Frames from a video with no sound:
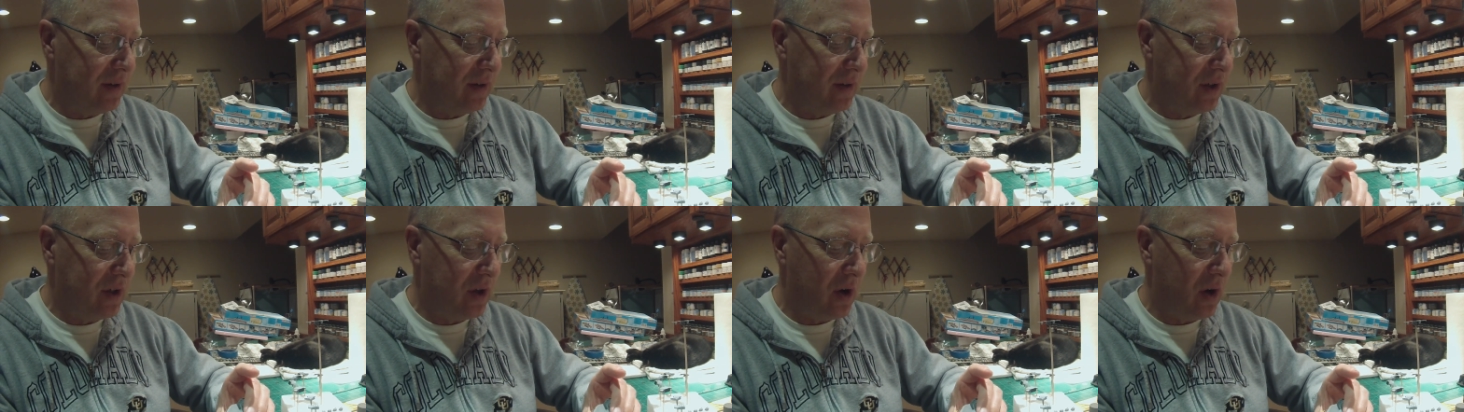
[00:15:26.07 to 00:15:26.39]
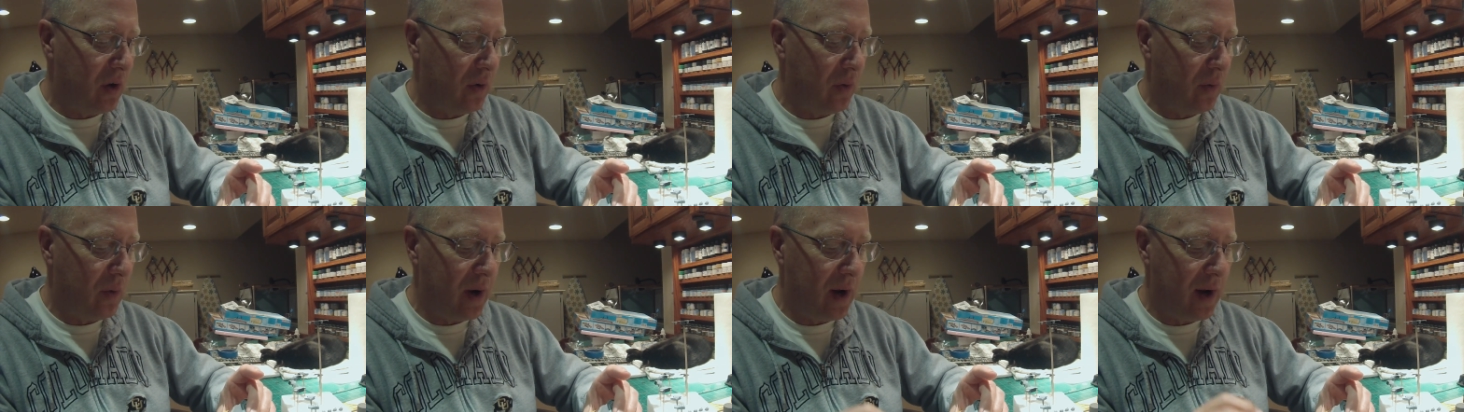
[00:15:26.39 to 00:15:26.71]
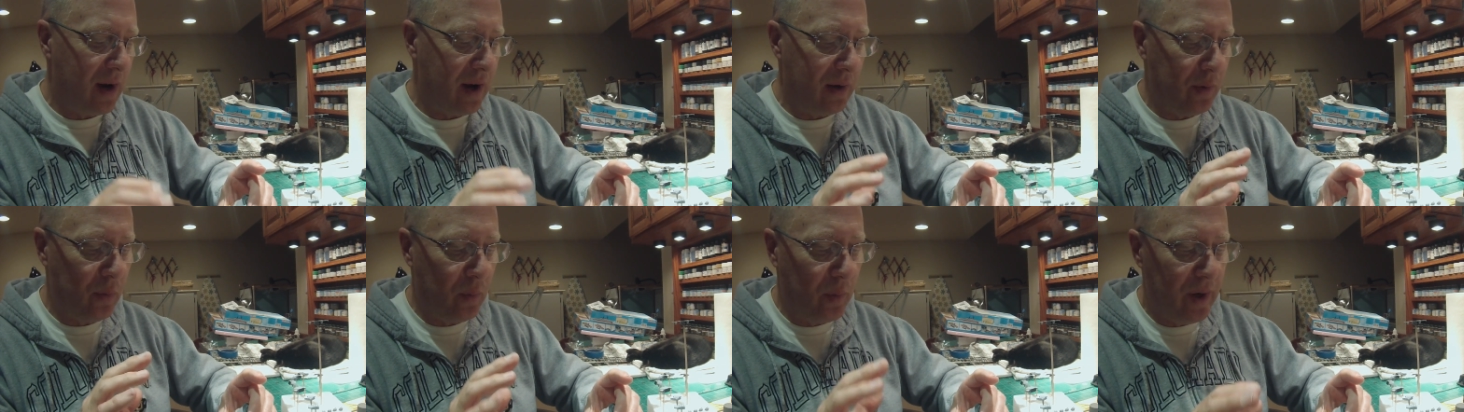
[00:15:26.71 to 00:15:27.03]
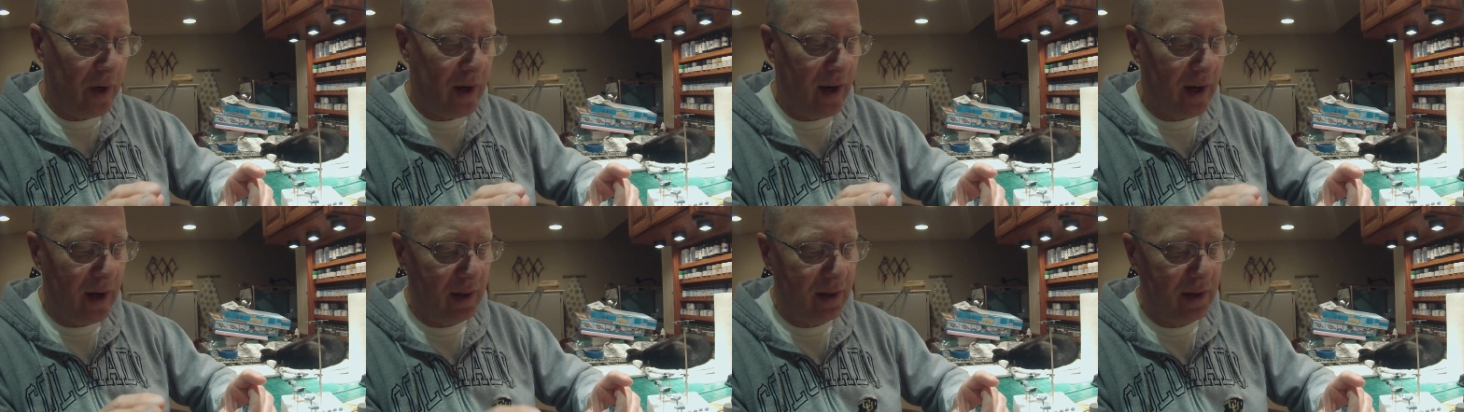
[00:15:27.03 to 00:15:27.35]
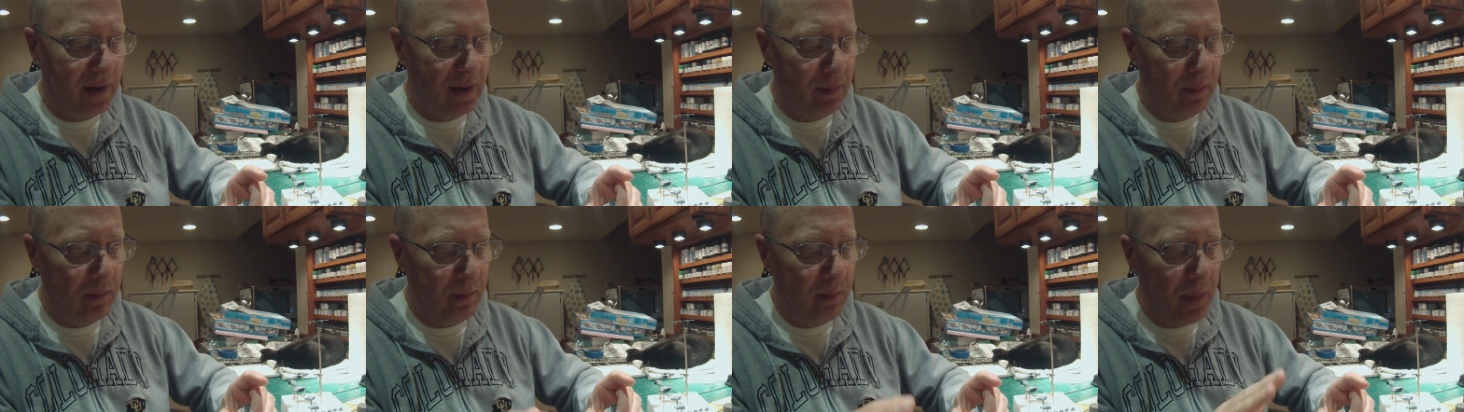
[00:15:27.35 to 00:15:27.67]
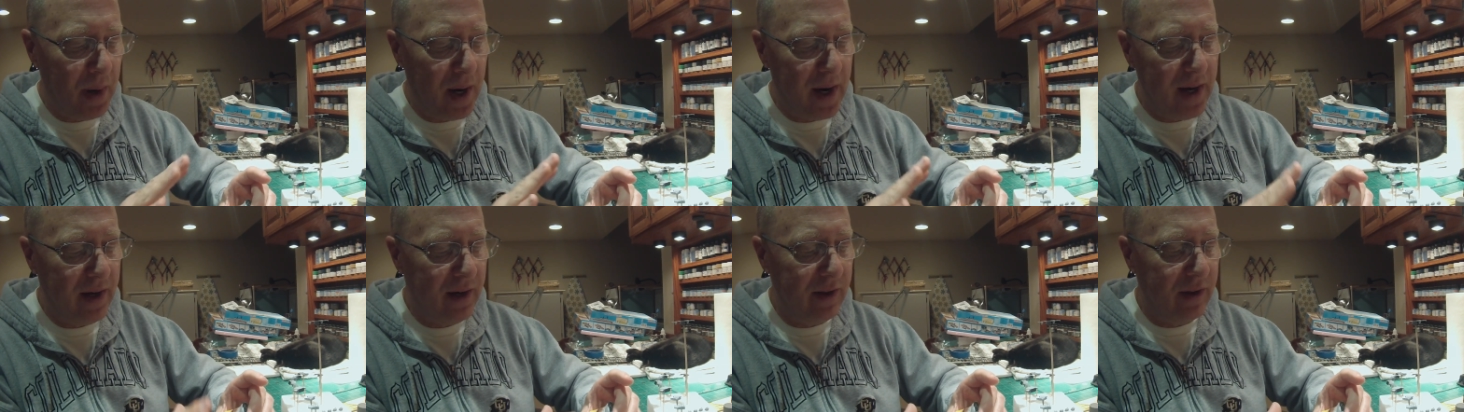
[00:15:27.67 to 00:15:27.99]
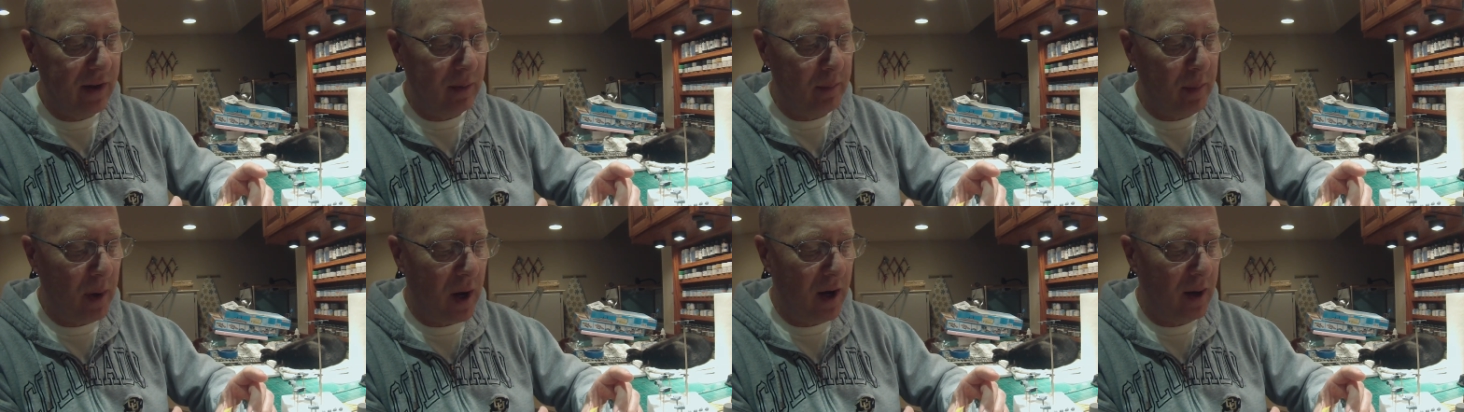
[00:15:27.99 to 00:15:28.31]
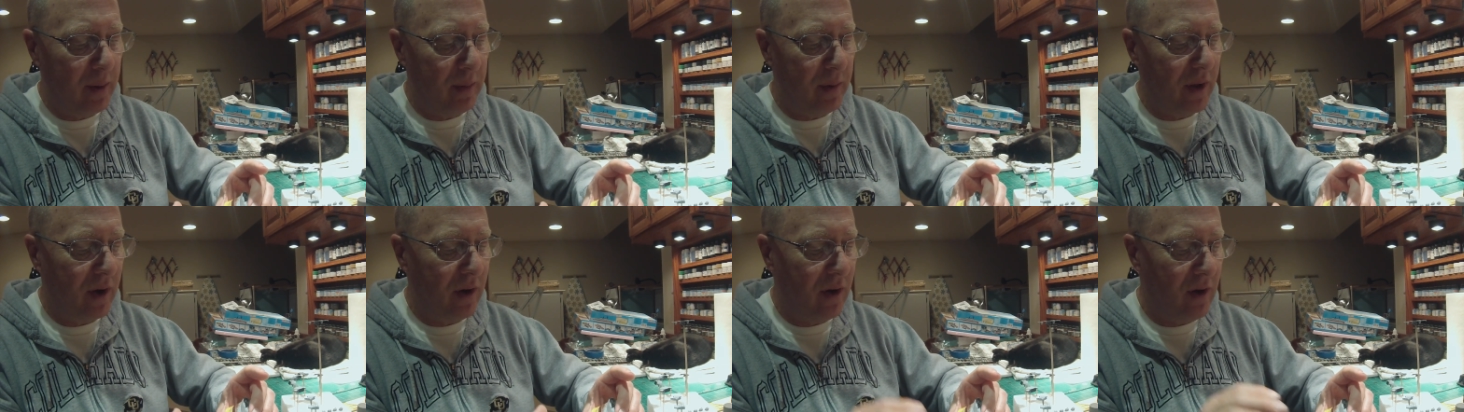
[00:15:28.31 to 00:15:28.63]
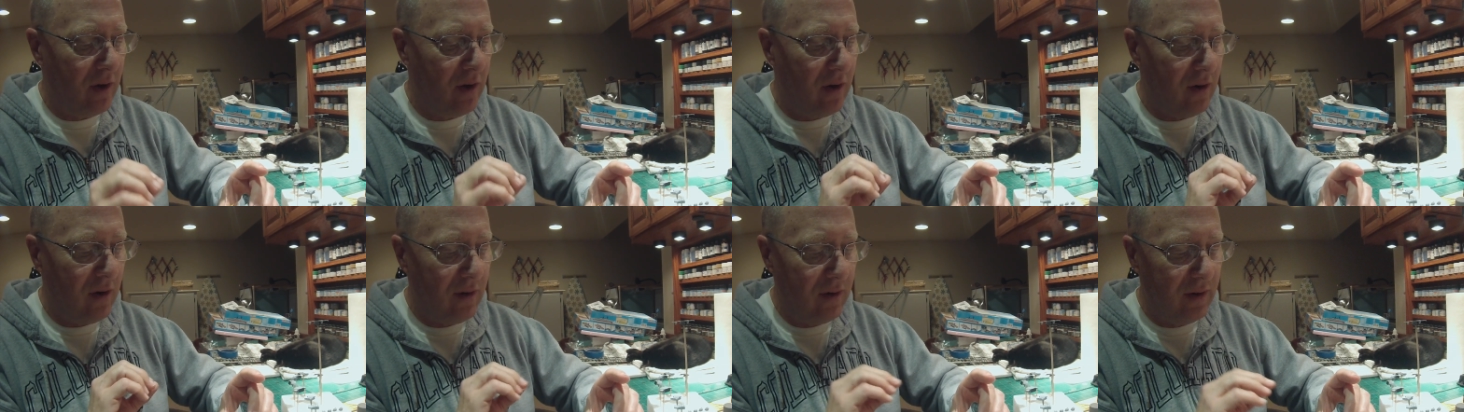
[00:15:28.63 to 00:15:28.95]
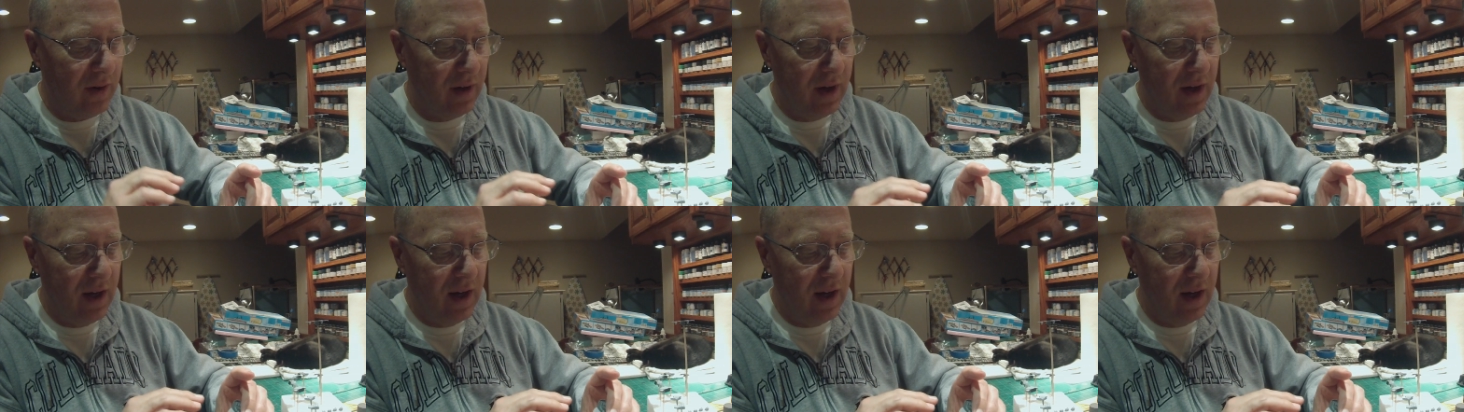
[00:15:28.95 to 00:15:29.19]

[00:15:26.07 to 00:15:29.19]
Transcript: So went ahead, painted the bottom of the hull.